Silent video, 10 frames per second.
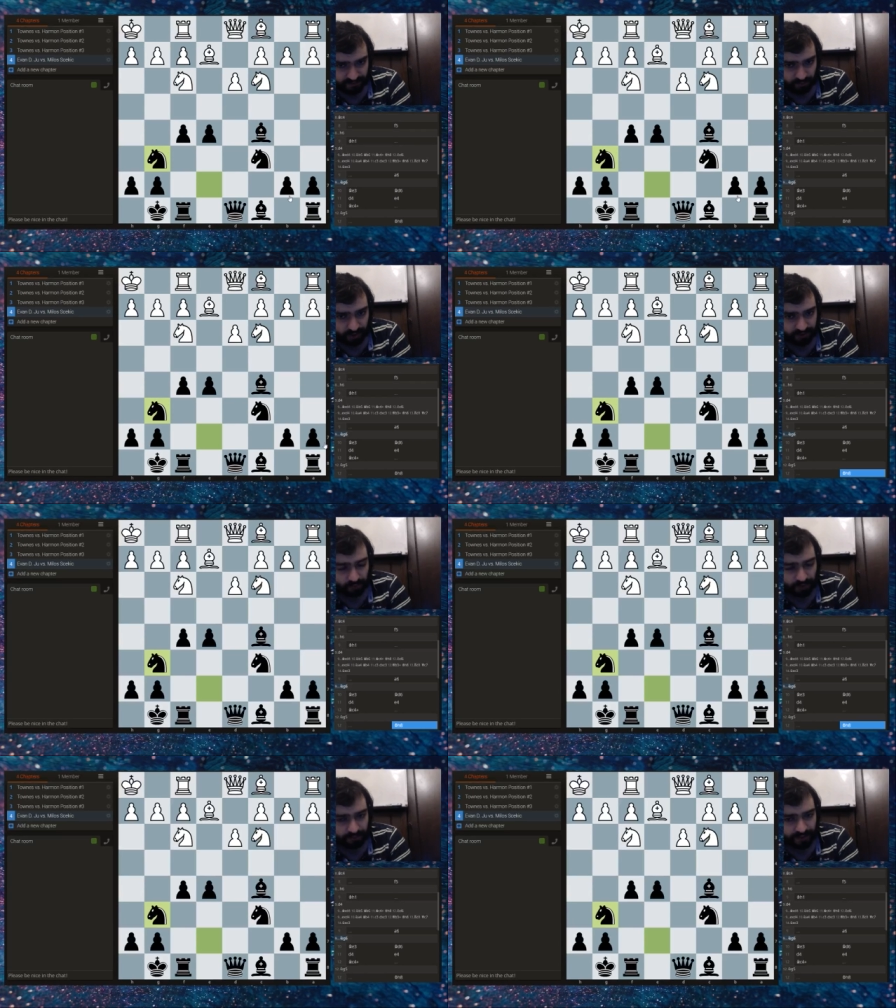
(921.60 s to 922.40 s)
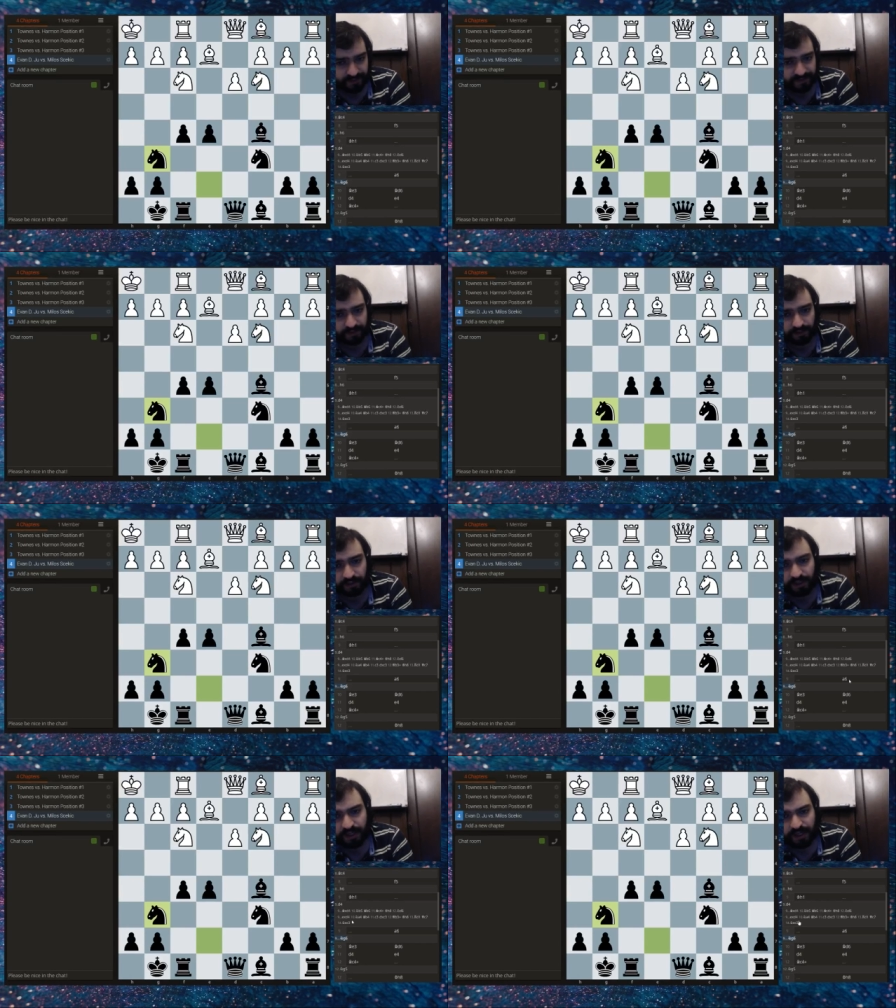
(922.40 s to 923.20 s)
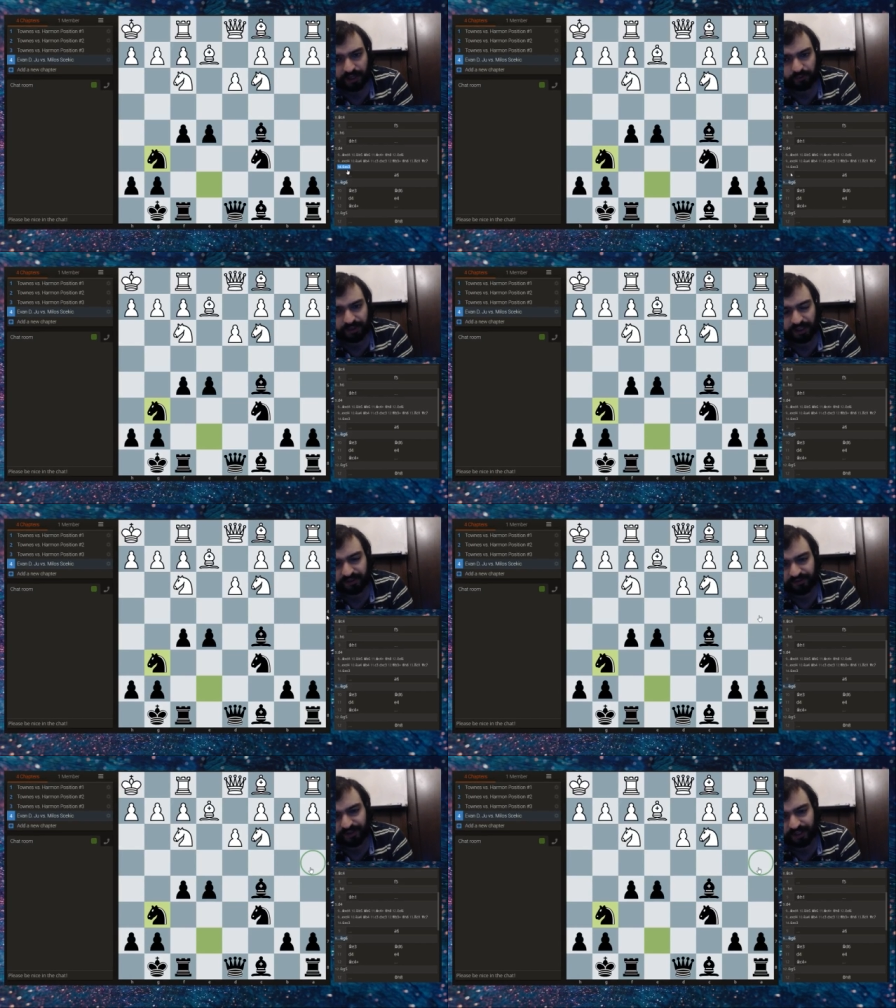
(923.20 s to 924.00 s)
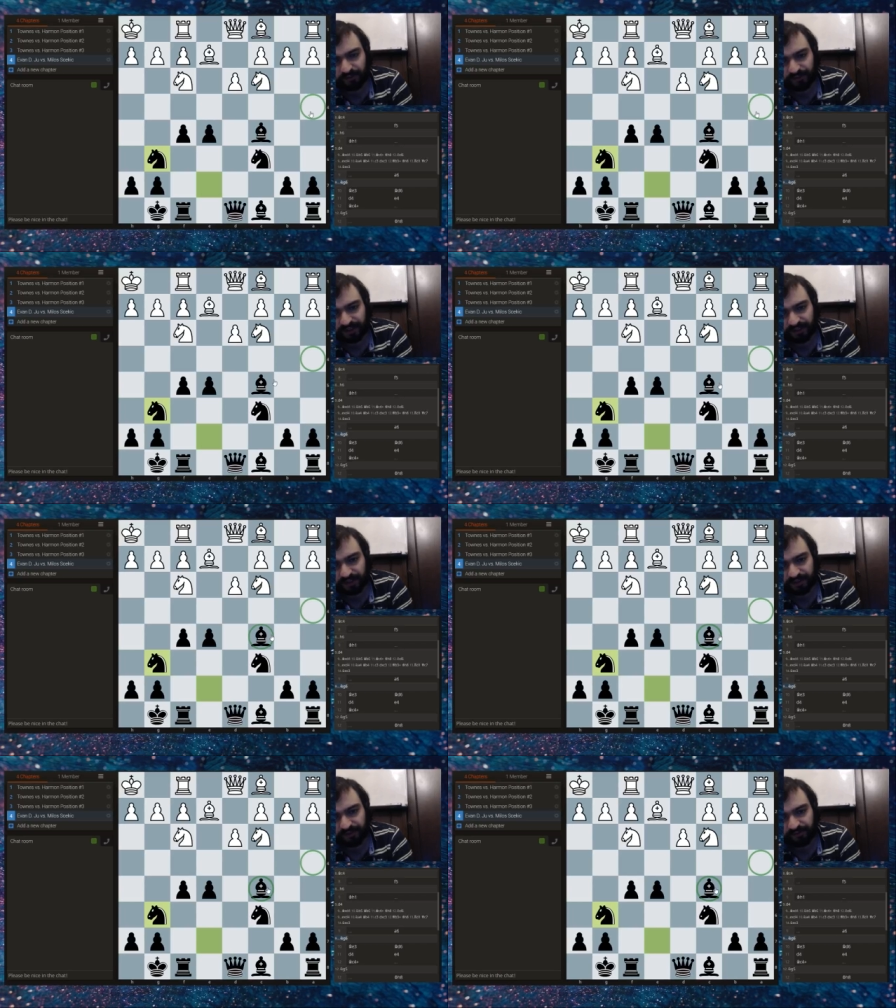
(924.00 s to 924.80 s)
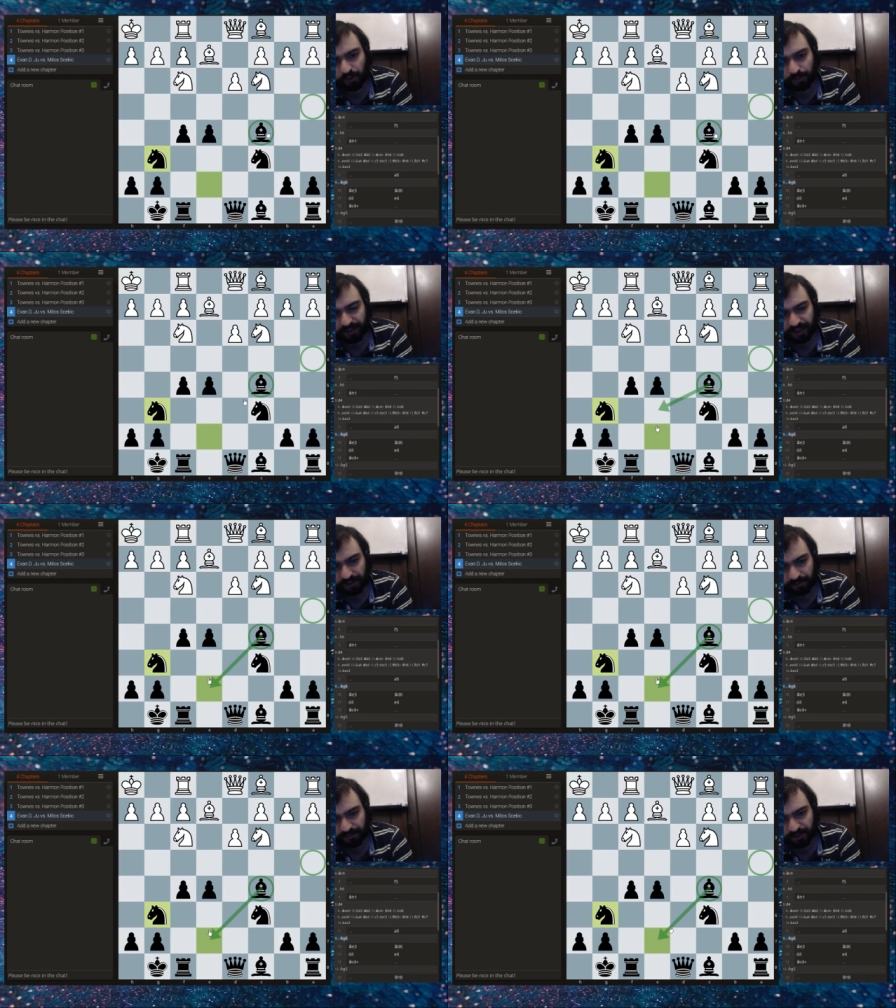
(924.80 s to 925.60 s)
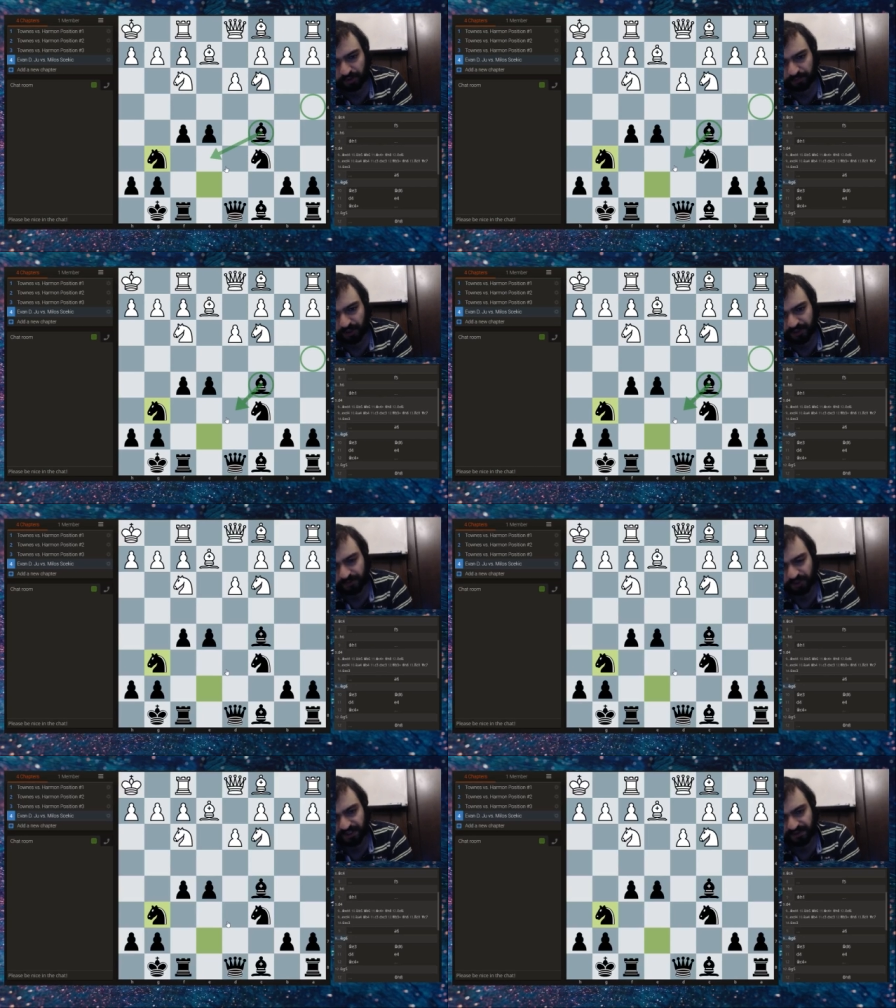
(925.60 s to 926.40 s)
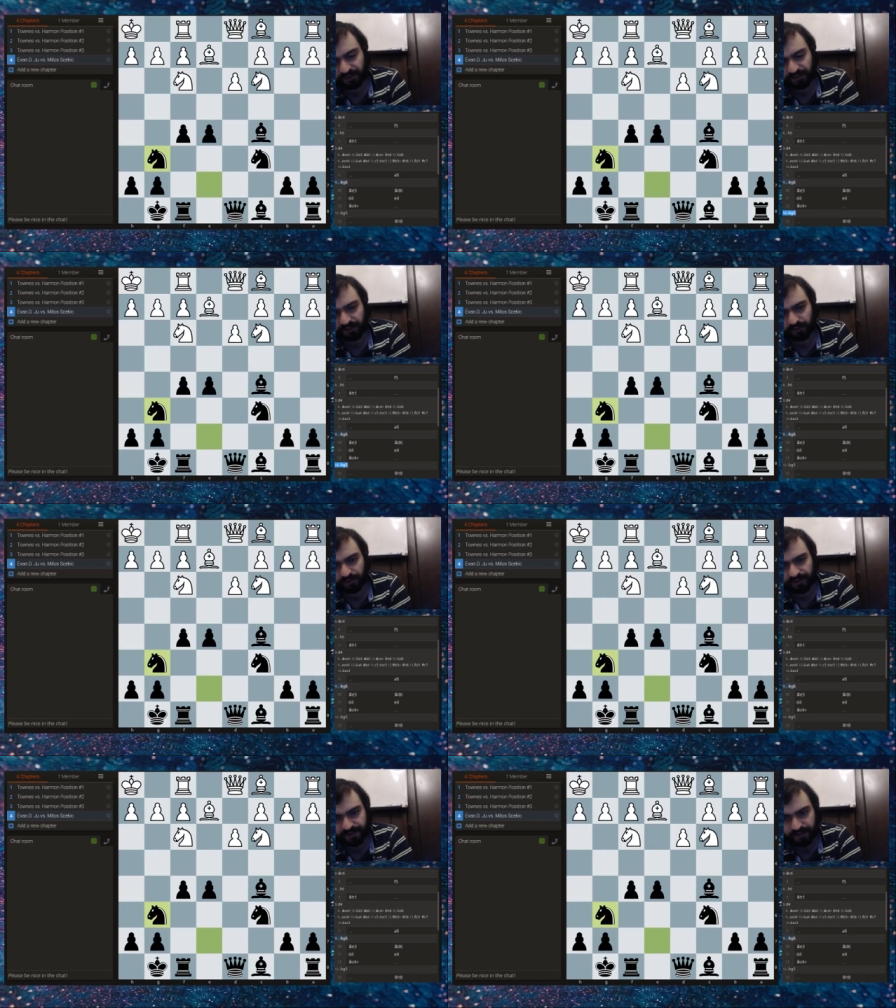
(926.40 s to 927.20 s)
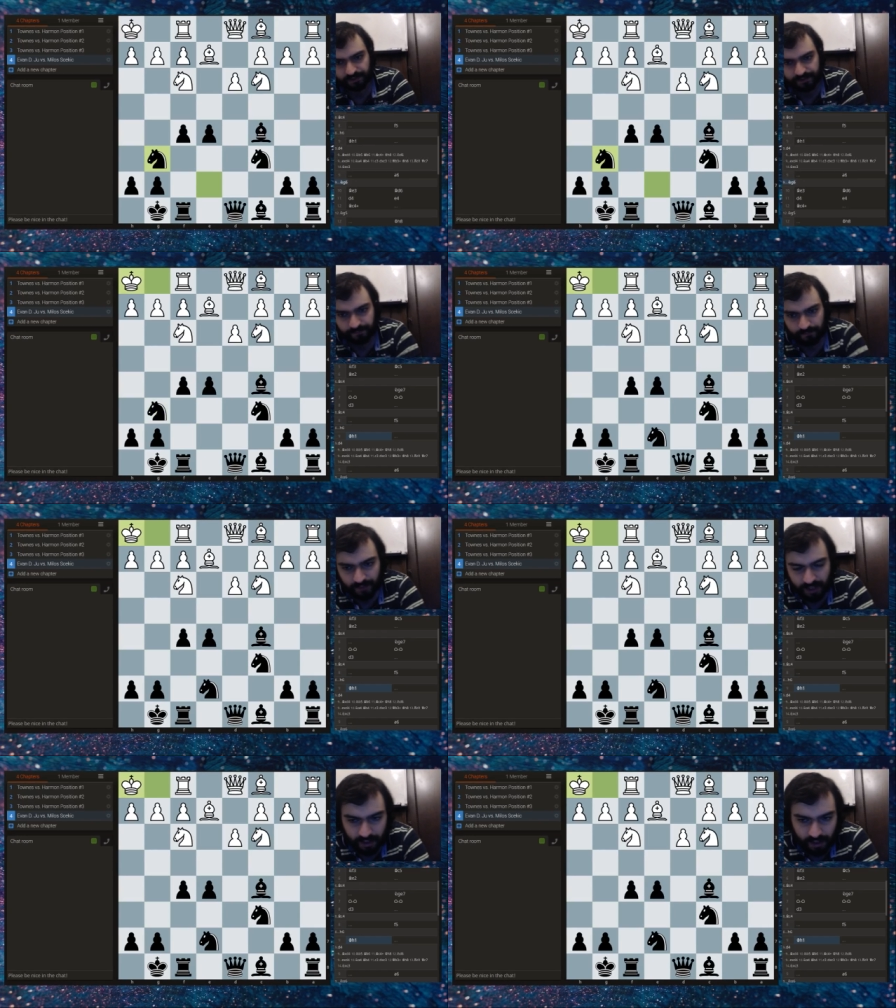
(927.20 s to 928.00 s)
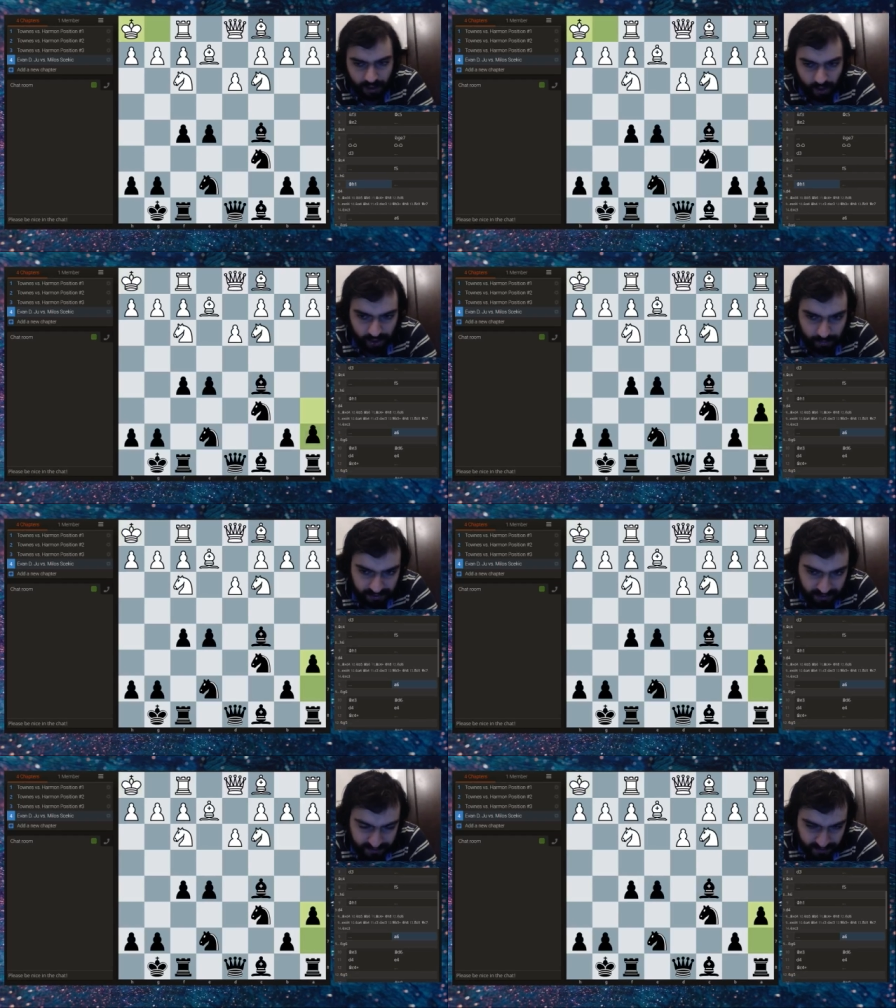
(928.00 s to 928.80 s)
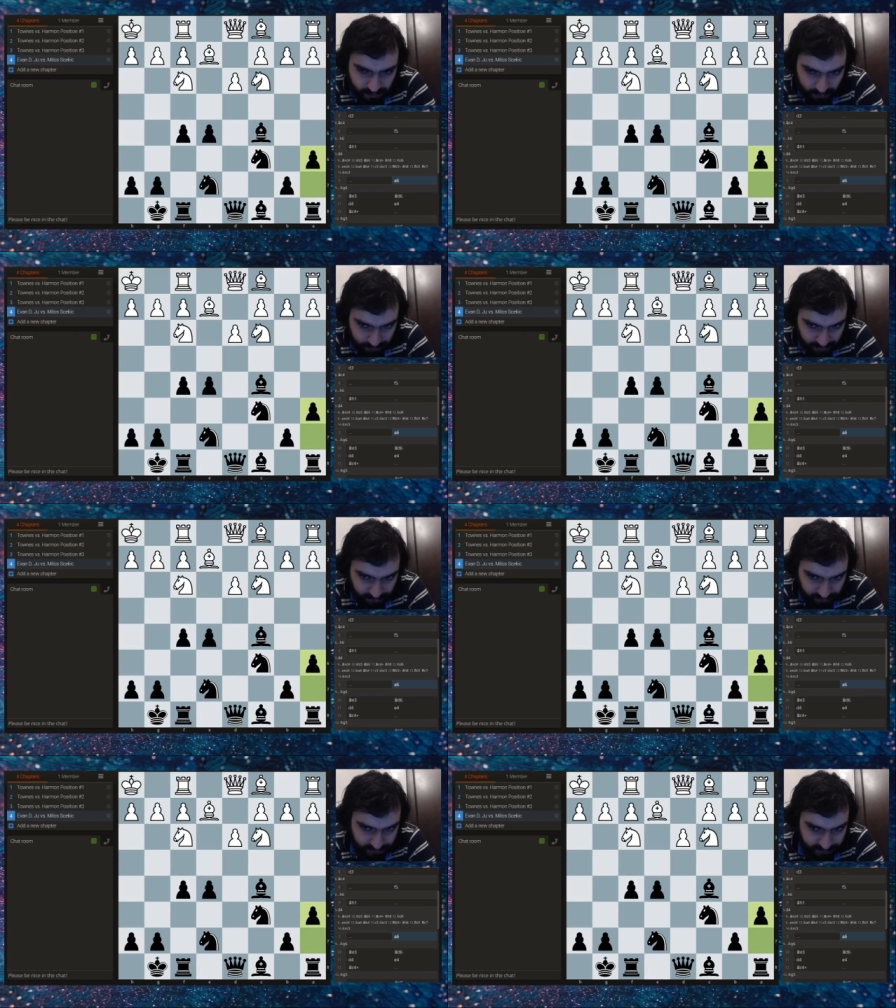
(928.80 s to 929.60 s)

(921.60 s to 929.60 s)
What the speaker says: quite well placed here. And we're not afraid of any knight a4 picking up the bishop because we just retreat to d6. Okay, but a6 was played. It's